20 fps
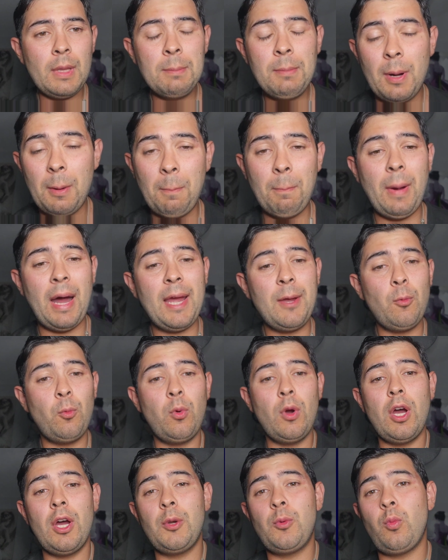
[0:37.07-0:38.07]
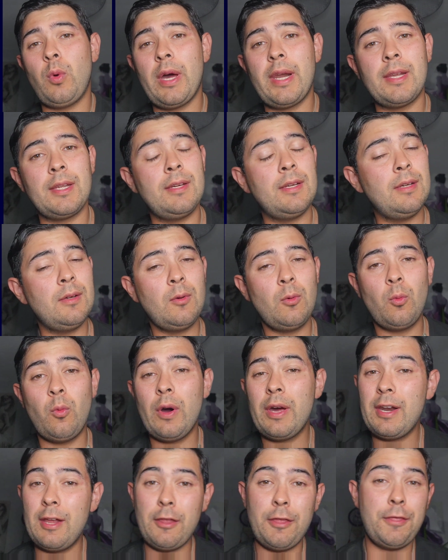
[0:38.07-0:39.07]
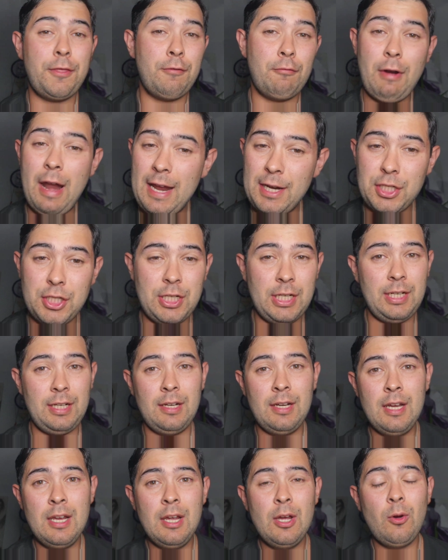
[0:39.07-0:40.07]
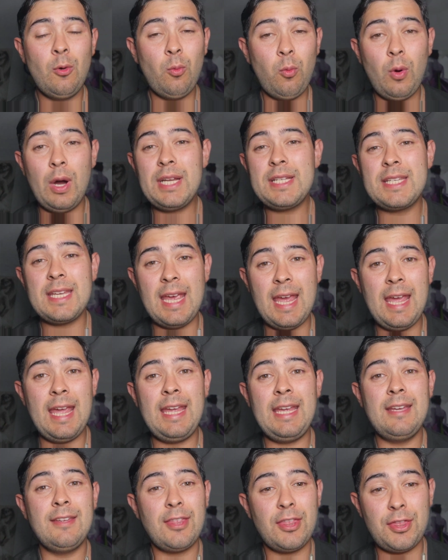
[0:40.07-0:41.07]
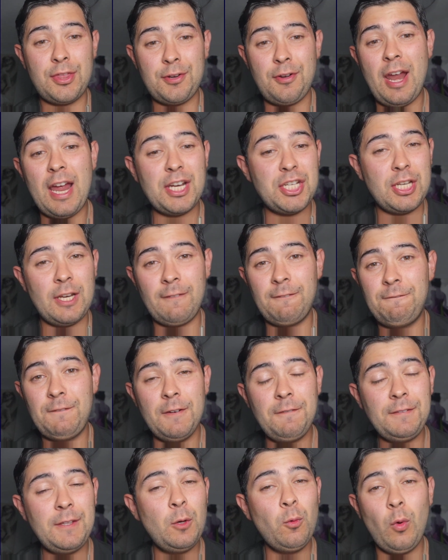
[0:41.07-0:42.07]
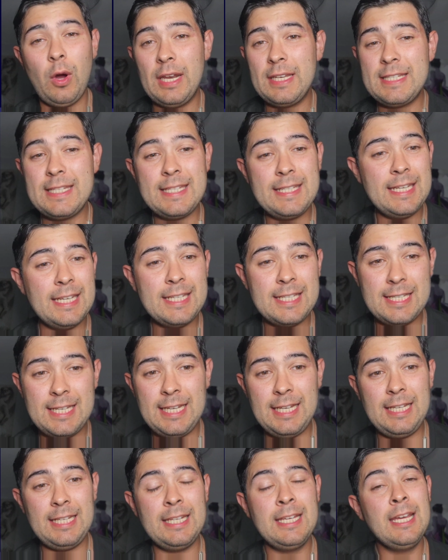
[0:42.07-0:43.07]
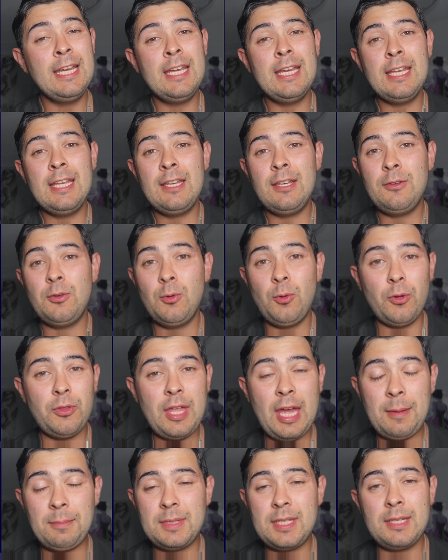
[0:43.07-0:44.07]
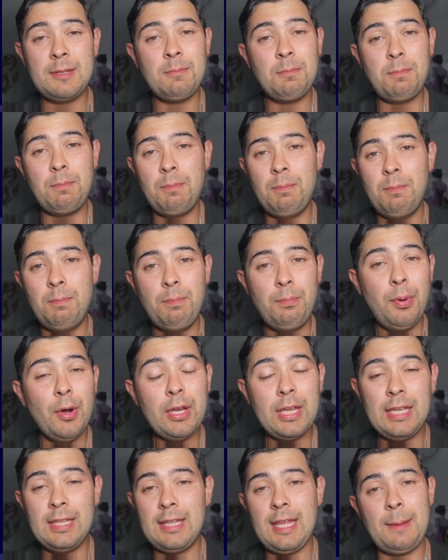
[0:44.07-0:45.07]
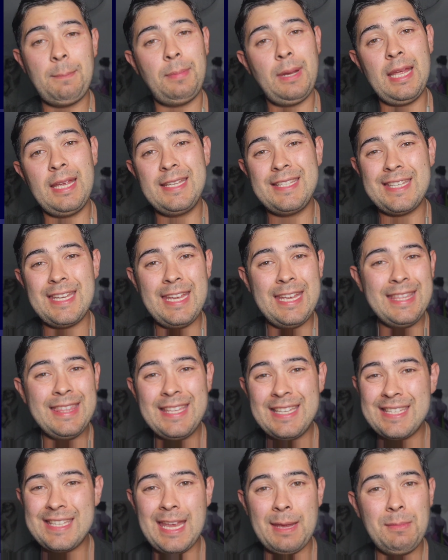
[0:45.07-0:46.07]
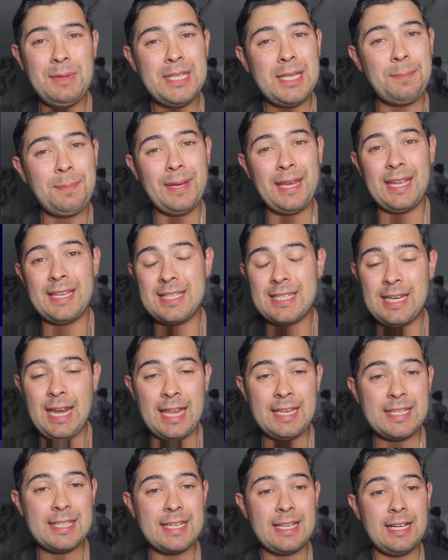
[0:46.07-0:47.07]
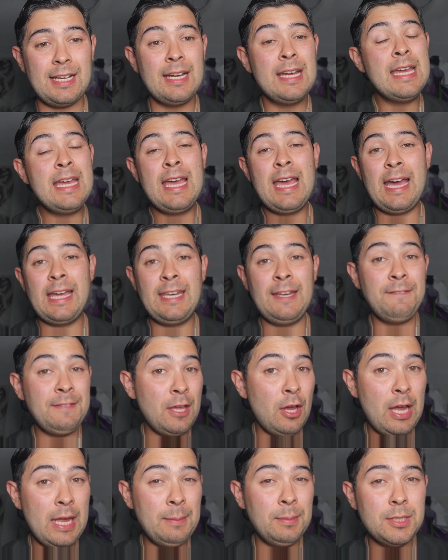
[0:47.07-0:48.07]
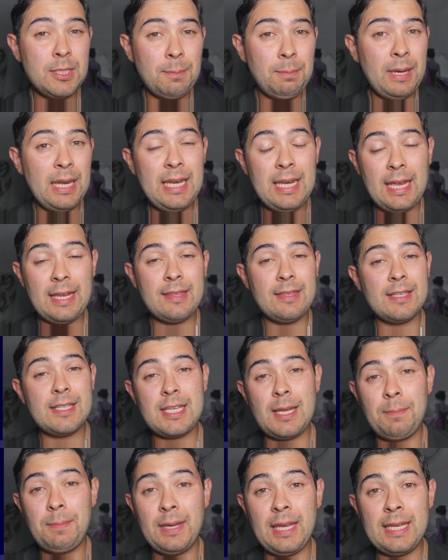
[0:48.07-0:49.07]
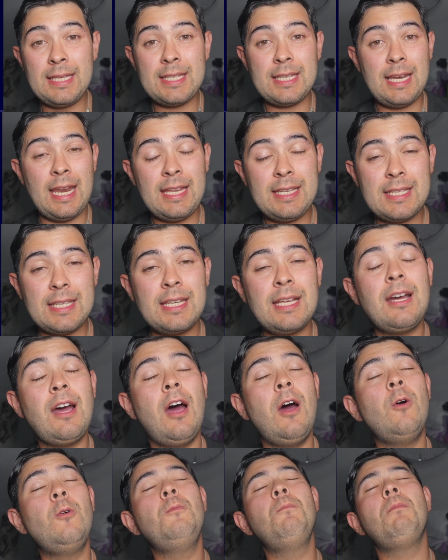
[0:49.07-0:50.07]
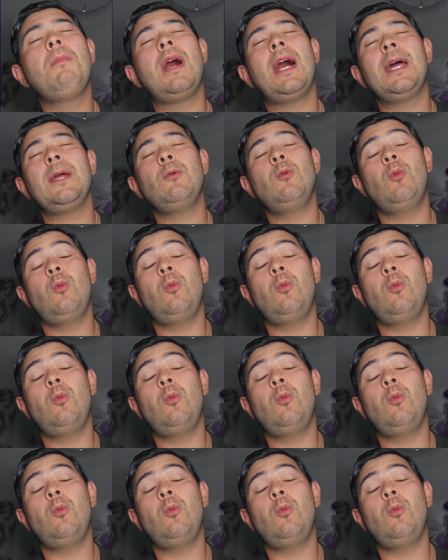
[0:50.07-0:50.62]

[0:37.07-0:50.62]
But my word, what a thrashing. What a thrashing. 51-16, Northampton booking their place in the semis up against Leinster. And if they are able to play like this up against Leinster, oh my